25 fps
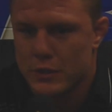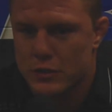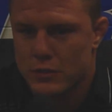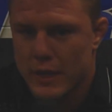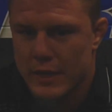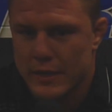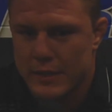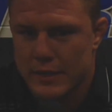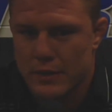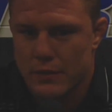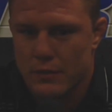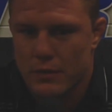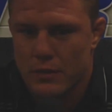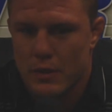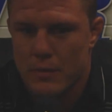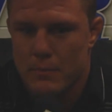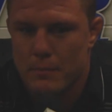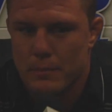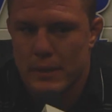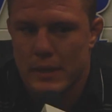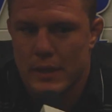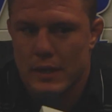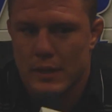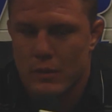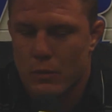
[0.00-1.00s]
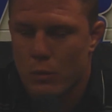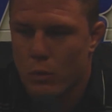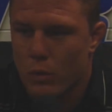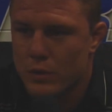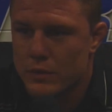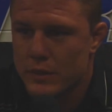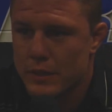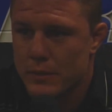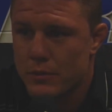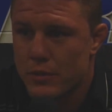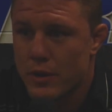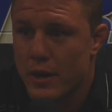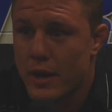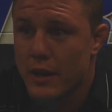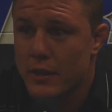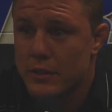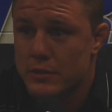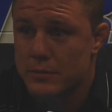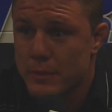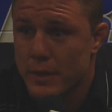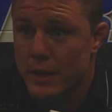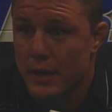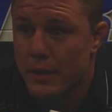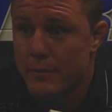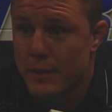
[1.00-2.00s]
so I didn't compete in the World Team
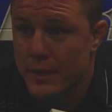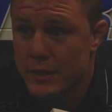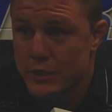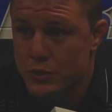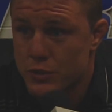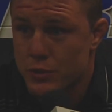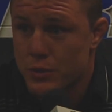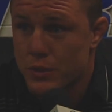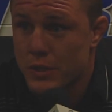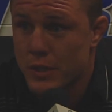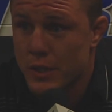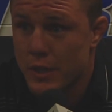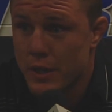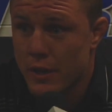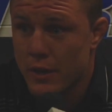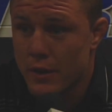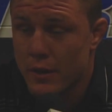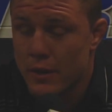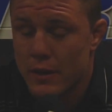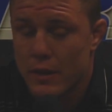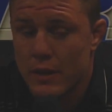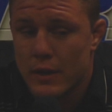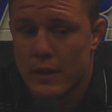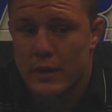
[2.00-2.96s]
Trials my junior year.